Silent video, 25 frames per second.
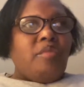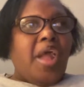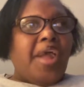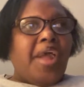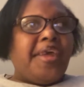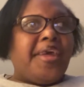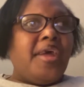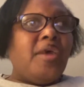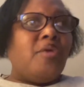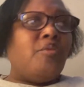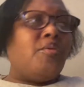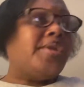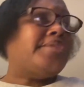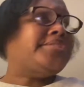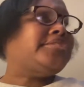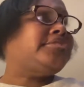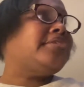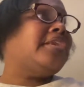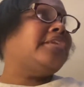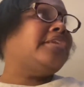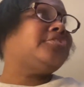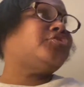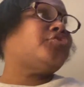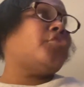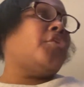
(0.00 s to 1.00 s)
Can't wait till
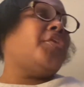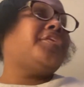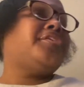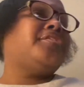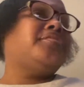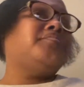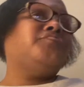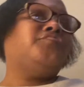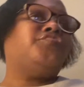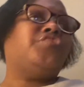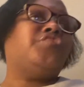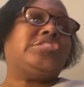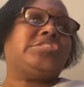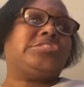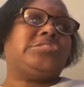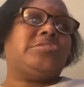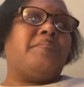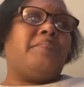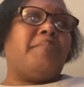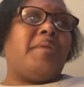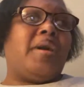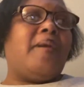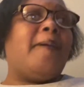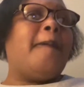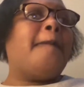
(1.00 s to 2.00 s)
I start fixing
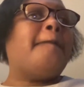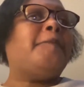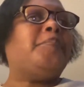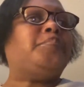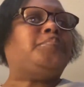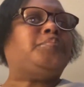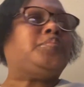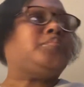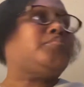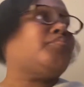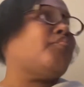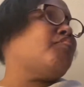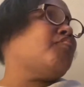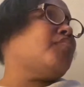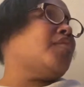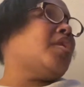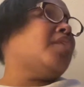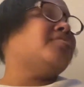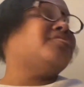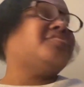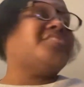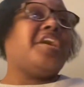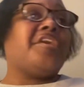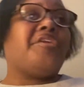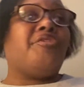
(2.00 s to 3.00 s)
my
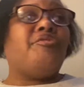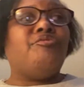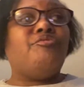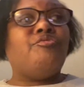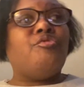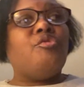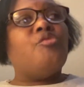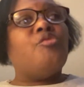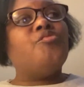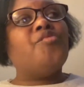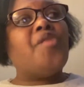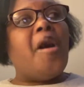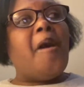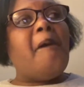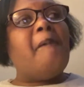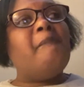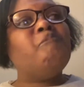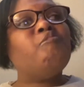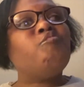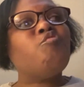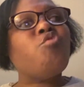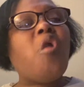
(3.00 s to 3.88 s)
second room up.